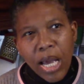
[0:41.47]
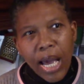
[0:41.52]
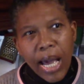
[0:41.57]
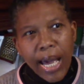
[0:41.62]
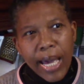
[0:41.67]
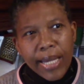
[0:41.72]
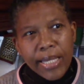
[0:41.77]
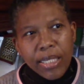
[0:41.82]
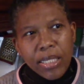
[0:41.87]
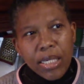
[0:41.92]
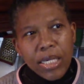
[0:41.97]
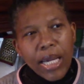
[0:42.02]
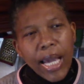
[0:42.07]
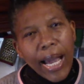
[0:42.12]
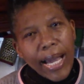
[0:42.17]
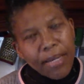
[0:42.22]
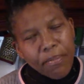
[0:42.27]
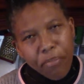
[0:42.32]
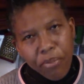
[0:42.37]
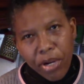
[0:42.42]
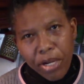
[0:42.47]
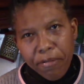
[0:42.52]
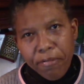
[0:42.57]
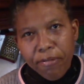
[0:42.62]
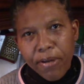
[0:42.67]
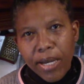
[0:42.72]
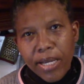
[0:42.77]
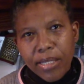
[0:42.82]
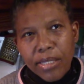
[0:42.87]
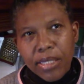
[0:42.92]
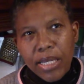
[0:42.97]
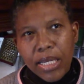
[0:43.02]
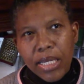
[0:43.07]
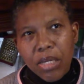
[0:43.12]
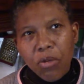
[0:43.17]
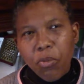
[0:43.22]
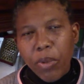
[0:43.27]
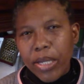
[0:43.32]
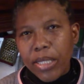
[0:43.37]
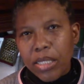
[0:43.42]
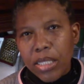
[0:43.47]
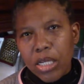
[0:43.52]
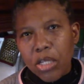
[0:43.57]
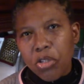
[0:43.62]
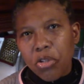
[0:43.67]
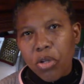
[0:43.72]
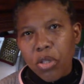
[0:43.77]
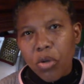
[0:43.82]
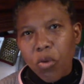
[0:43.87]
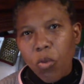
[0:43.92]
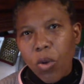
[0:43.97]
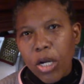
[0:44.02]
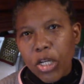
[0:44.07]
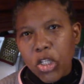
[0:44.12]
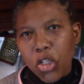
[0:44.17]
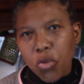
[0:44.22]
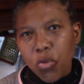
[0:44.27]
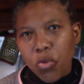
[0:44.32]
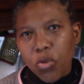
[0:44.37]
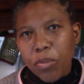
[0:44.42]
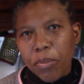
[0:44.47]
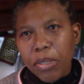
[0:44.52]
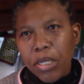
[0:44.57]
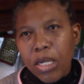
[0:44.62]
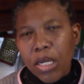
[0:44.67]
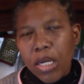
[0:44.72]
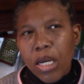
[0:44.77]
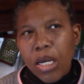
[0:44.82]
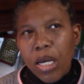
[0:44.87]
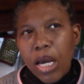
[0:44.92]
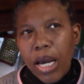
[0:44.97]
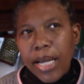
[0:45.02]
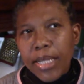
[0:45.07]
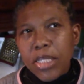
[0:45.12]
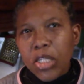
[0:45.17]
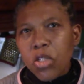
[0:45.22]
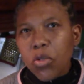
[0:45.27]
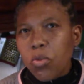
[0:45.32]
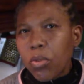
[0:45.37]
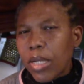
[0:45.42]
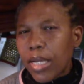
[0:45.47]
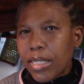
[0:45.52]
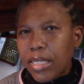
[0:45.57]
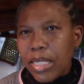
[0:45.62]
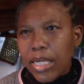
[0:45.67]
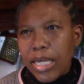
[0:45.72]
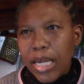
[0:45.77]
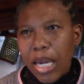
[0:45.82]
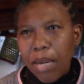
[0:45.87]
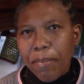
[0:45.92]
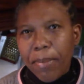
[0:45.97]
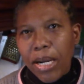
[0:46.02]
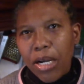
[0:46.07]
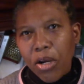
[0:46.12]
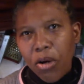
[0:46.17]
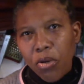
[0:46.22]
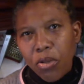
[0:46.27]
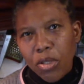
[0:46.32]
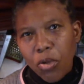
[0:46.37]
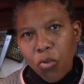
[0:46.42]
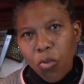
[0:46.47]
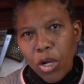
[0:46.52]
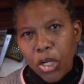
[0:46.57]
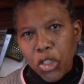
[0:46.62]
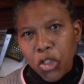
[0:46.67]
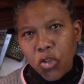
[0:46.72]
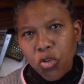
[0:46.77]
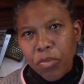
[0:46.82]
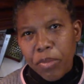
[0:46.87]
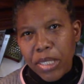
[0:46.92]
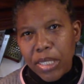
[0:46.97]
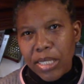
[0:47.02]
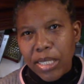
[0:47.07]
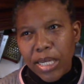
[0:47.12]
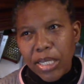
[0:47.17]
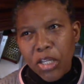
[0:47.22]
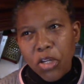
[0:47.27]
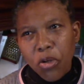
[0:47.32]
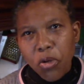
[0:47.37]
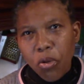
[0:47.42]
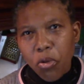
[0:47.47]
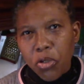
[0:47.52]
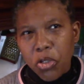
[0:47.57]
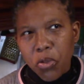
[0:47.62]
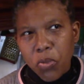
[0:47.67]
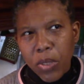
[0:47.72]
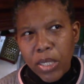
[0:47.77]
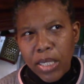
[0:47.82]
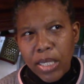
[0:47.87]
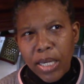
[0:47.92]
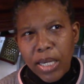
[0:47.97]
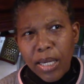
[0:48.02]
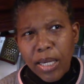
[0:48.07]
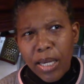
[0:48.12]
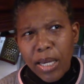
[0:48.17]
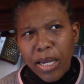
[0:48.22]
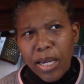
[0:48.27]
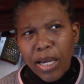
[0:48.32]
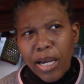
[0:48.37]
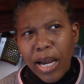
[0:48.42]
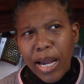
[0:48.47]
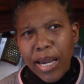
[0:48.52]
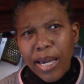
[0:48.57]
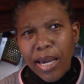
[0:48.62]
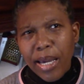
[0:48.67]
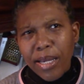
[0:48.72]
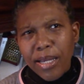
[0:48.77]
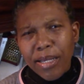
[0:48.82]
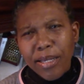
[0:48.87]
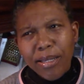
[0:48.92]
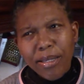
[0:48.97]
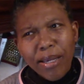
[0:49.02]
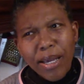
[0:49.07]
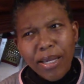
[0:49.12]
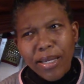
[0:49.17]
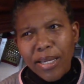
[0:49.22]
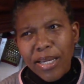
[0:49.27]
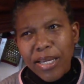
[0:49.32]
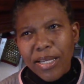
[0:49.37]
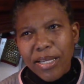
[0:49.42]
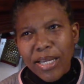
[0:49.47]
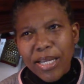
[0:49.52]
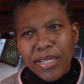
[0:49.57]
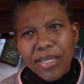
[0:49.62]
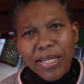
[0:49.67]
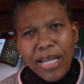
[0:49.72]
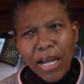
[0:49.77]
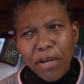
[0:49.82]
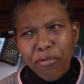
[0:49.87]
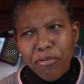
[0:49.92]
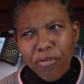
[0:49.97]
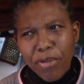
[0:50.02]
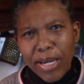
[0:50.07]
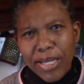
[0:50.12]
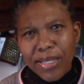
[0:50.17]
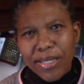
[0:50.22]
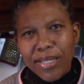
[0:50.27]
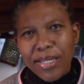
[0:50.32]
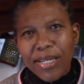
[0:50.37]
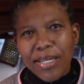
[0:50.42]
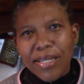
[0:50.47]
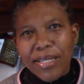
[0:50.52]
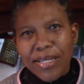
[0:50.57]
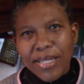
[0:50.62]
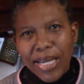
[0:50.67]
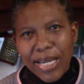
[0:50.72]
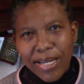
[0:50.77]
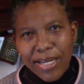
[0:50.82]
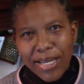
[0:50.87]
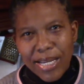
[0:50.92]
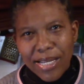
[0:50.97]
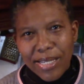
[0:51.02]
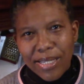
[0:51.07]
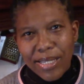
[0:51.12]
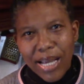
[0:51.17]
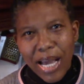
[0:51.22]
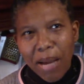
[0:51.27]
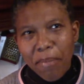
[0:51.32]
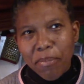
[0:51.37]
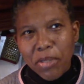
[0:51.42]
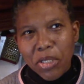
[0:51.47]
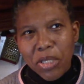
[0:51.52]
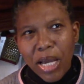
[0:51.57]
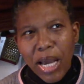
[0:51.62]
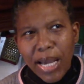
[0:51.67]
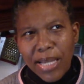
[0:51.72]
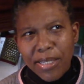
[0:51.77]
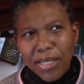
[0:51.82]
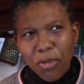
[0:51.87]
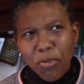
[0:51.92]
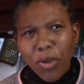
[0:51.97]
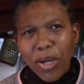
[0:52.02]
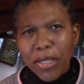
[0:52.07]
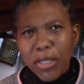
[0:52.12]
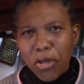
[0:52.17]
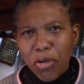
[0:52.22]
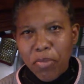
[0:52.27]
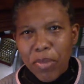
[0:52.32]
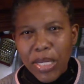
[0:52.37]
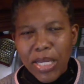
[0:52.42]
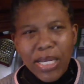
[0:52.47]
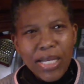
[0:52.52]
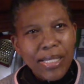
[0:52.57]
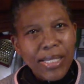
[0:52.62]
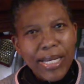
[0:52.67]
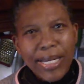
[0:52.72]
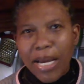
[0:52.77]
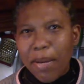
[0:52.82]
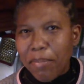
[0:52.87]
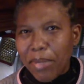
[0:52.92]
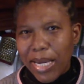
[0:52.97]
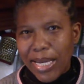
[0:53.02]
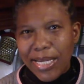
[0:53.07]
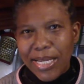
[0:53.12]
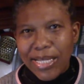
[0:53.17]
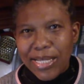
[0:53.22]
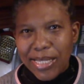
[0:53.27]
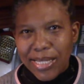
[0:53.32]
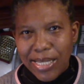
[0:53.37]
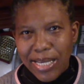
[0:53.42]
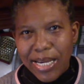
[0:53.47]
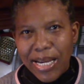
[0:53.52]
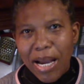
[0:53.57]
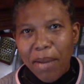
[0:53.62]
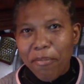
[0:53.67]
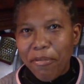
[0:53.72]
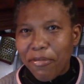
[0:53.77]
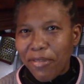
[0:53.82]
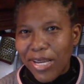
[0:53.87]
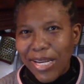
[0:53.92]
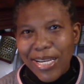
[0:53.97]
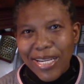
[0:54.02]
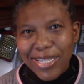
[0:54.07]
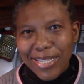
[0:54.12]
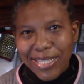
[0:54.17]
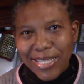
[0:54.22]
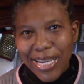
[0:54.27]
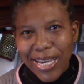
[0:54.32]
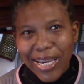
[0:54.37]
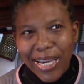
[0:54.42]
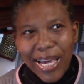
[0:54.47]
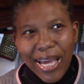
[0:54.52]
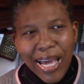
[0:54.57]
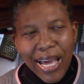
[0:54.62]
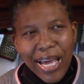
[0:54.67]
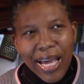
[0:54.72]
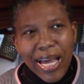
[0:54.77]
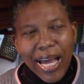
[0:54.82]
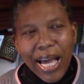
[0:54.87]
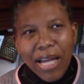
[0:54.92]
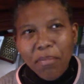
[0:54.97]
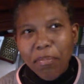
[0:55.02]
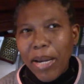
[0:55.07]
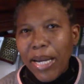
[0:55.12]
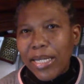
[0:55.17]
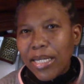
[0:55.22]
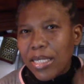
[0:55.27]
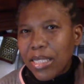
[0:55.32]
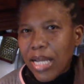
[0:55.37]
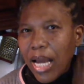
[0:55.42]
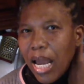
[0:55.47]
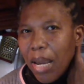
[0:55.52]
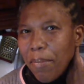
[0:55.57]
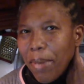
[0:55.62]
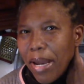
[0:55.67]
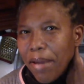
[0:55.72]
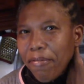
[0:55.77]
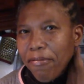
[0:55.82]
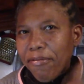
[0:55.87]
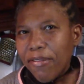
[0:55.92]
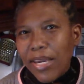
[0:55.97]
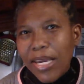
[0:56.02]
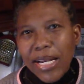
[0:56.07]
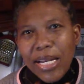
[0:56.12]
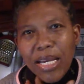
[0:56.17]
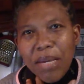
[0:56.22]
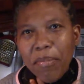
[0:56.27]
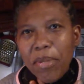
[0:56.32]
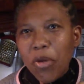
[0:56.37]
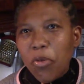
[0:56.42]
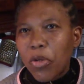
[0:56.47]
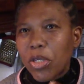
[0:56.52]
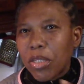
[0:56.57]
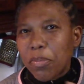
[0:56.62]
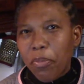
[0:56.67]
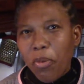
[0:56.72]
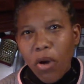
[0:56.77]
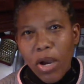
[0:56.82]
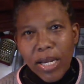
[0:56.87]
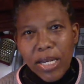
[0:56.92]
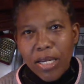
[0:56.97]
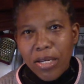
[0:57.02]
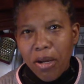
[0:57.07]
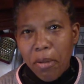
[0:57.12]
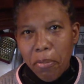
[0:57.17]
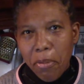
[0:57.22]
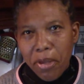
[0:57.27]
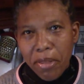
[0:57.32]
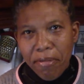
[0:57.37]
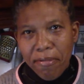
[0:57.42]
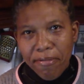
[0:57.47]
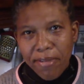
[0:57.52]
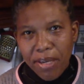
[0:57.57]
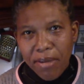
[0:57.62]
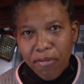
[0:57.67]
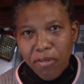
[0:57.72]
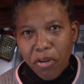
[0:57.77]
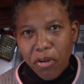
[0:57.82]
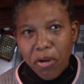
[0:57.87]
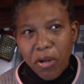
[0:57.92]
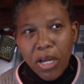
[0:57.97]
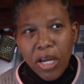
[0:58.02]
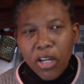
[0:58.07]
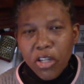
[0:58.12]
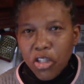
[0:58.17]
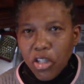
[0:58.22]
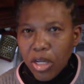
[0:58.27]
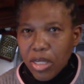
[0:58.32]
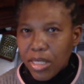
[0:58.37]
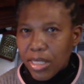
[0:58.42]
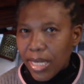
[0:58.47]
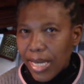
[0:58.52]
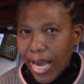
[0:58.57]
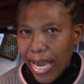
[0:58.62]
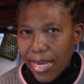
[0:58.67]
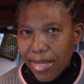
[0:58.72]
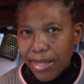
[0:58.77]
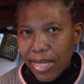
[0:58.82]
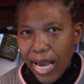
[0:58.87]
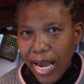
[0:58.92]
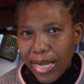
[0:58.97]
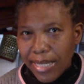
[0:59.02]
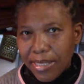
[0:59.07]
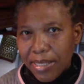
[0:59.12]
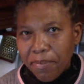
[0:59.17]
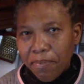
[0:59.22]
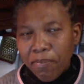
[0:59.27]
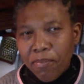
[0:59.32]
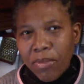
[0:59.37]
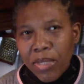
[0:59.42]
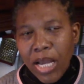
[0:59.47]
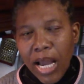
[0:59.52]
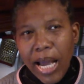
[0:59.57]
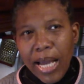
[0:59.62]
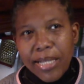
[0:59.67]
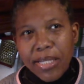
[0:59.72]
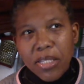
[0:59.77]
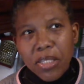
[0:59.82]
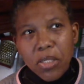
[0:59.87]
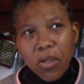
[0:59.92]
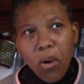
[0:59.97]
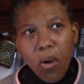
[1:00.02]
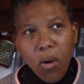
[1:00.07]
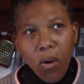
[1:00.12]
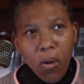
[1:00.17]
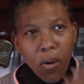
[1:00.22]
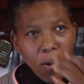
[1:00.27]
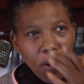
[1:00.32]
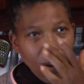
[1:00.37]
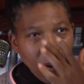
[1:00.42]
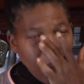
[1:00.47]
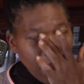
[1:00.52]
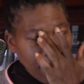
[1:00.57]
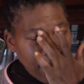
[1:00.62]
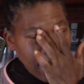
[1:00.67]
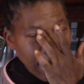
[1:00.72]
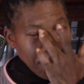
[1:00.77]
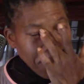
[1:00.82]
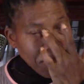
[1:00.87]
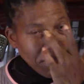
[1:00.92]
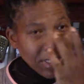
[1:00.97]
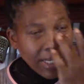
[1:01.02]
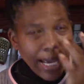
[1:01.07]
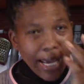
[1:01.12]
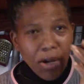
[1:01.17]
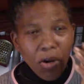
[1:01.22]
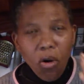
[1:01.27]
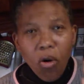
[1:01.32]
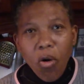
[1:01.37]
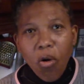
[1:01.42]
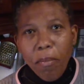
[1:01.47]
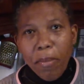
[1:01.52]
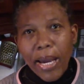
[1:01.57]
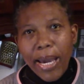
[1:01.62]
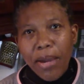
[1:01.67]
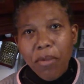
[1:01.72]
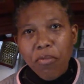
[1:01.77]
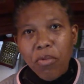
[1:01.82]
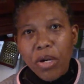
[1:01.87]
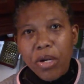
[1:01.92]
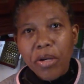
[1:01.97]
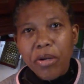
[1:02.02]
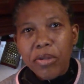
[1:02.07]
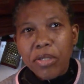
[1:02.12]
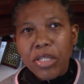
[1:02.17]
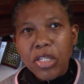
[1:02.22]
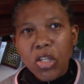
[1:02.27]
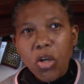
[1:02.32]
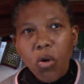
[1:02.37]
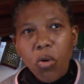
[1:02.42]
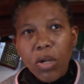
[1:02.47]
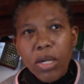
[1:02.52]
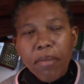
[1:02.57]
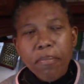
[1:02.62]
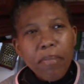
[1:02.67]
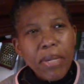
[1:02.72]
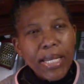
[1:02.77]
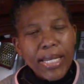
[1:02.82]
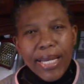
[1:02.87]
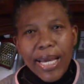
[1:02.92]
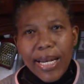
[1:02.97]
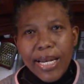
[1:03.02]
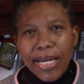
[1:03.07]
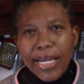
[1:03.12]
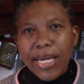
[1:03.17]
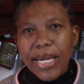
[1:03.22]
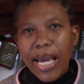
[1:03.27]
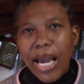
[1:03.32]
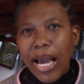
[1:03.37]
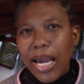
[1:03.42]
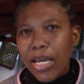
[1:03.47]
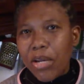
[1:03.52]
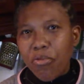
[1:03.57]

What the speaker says: And he had breakfast and he went into the washroom. As soon as he came back out the washroom, he said, you know, sweetie, it's not rest, it's sickness. I said, what do you mean? He said, I'm getting sick, I'm feeling sick. And by the time I feel him, he was boiling up with fever, just like that. And so I was like, oh my word. So immediately I